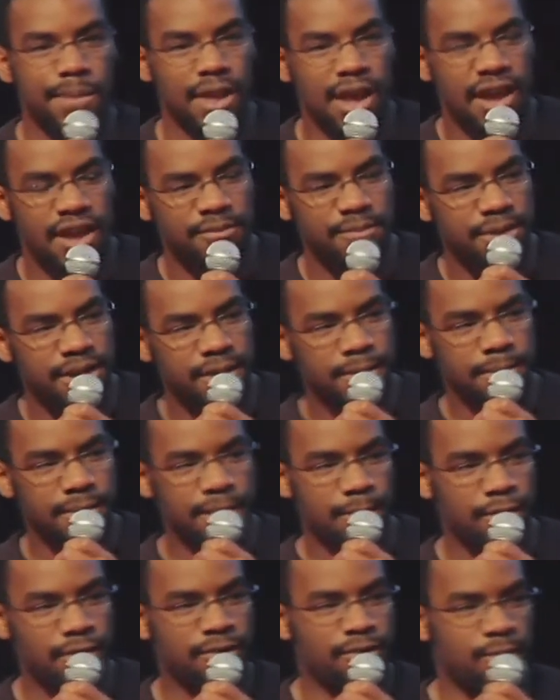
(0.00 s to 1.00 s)
I've been a
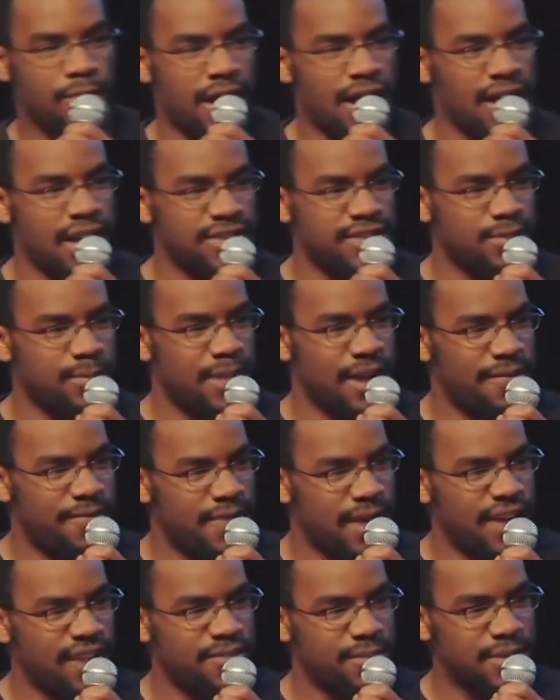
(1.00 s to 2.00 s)
member of WYSE for about
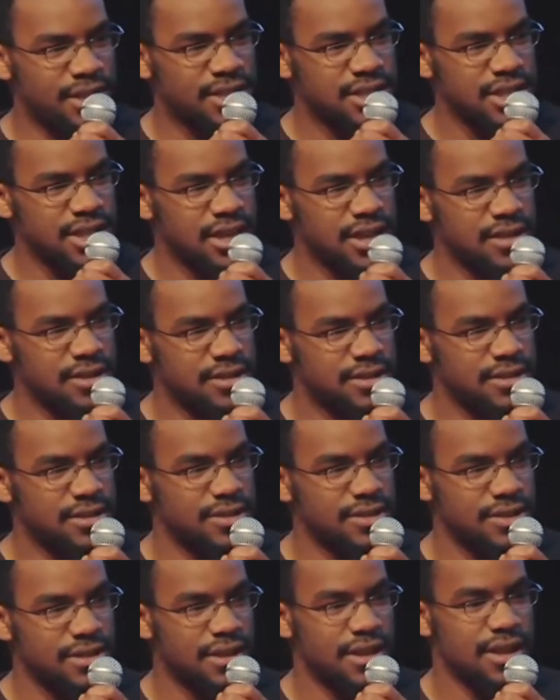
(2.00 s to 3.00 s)
5 months now,
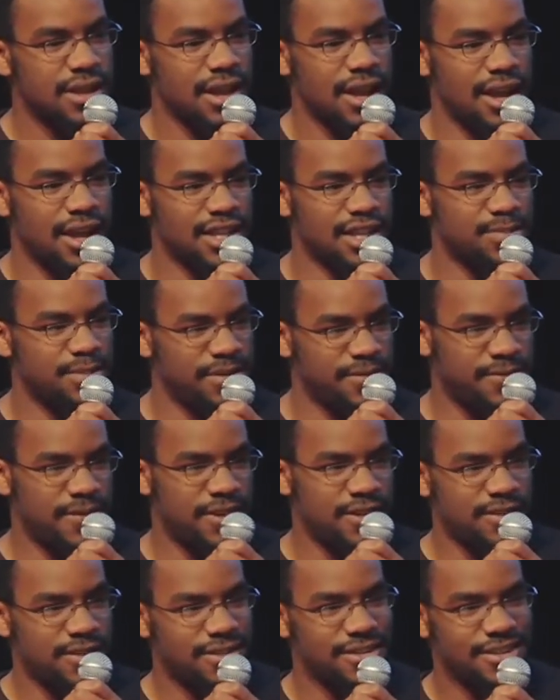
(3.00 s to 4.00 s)
and it's been
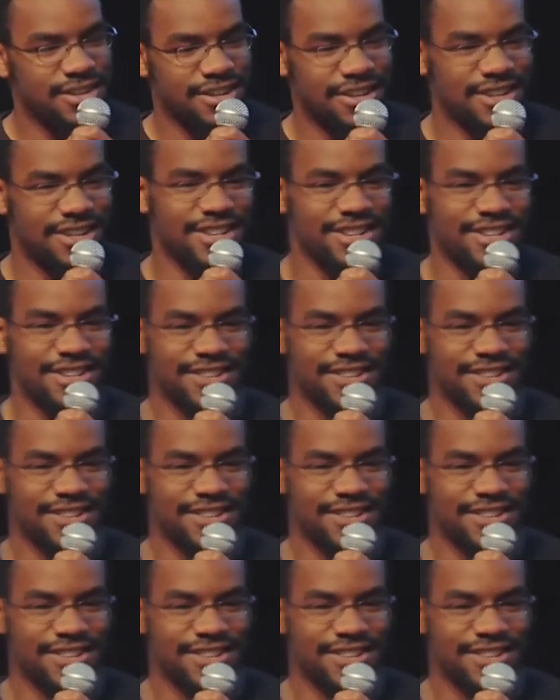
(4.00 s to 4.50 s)
fun, yeah.